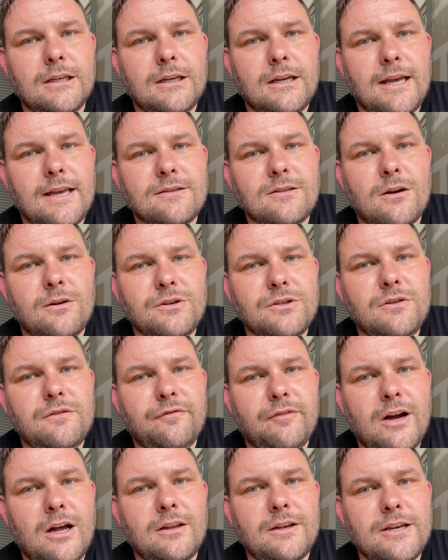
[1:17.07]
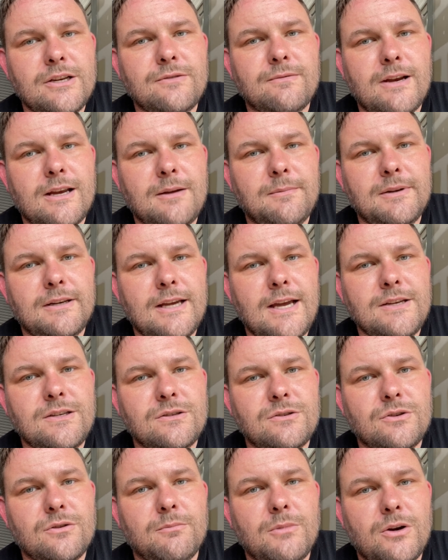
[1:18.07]
As long as you follow his
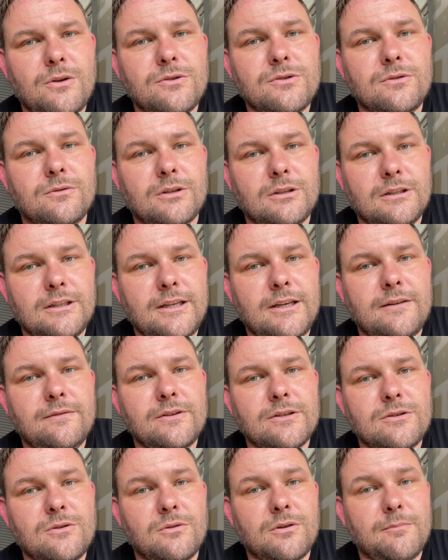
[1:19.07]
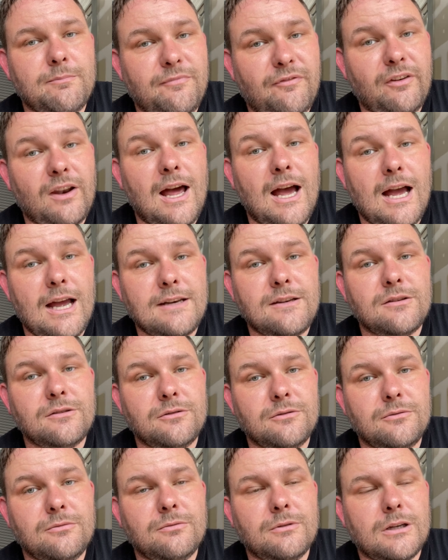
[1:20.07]
recommendations, your motor's going to live, it's going to fly
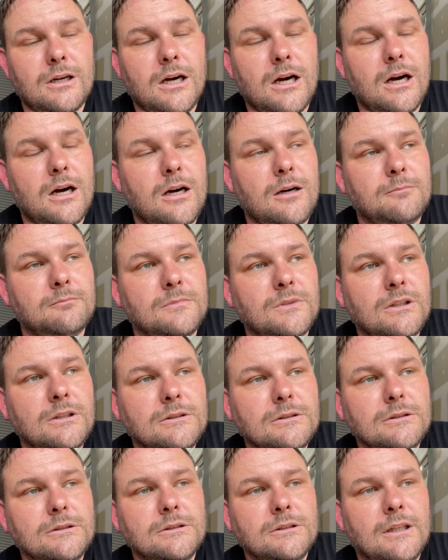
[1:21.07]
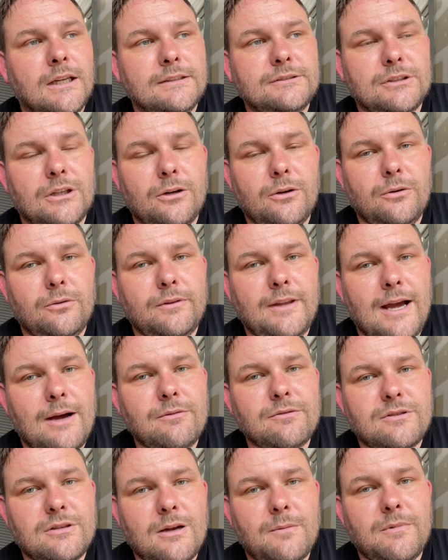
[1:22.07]
too. So that
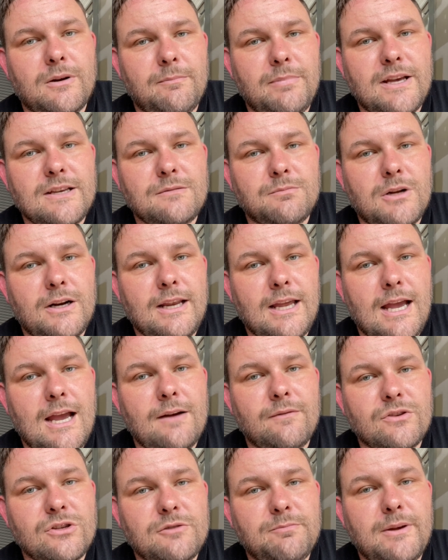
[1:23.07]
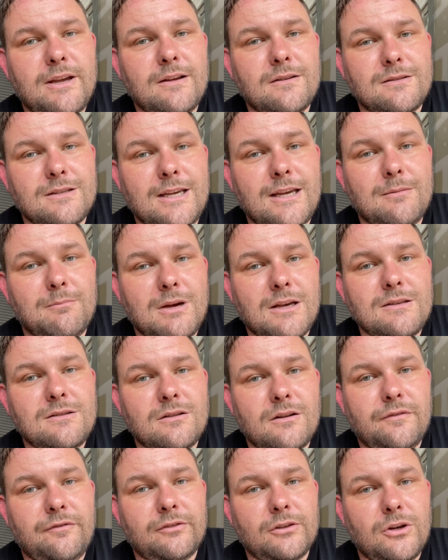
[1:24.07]
was some of the best money I ever spent, is getting my
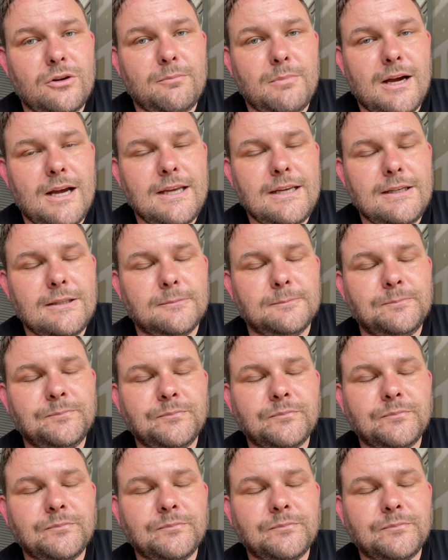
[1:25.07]
stuff flowed by him